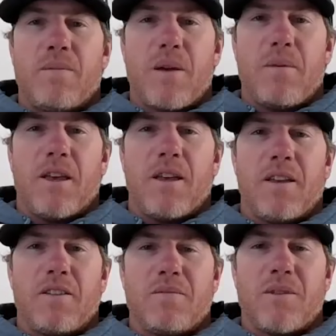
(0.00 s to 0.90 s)
maybe like
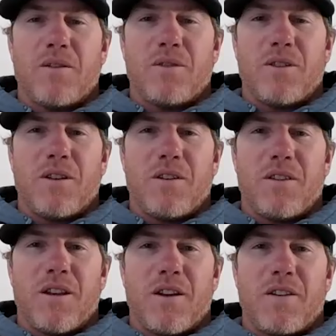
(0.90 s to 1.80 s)
gizmos here
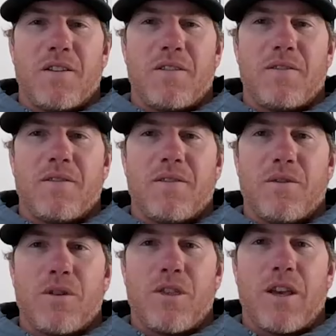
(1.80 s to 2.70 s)
and there and
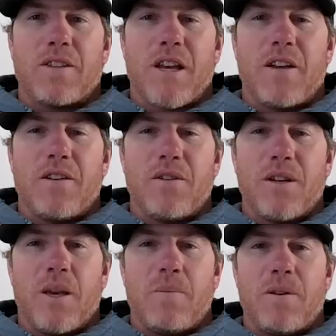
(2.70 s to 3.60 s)
or things I do
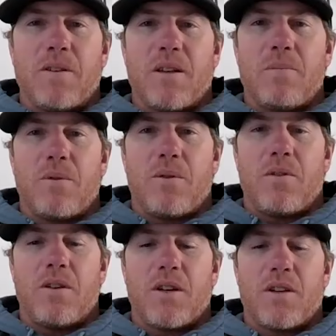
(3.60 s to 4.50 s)
to keep it simple
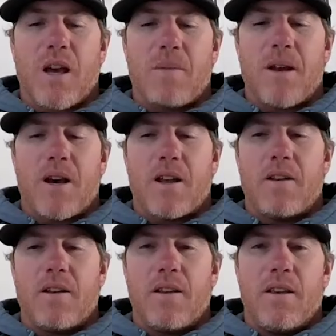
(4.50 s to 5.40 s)
because I'm
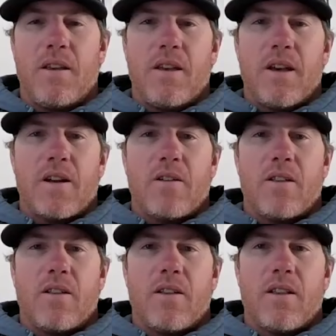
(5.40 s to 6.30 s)
not I
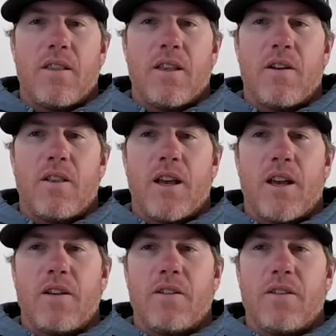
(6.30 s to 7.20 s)
don't I don't
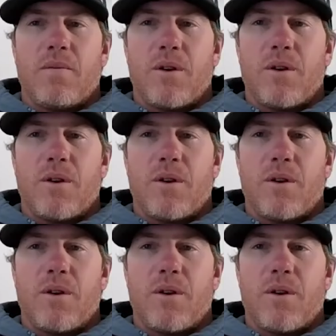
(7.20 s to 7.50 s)
like to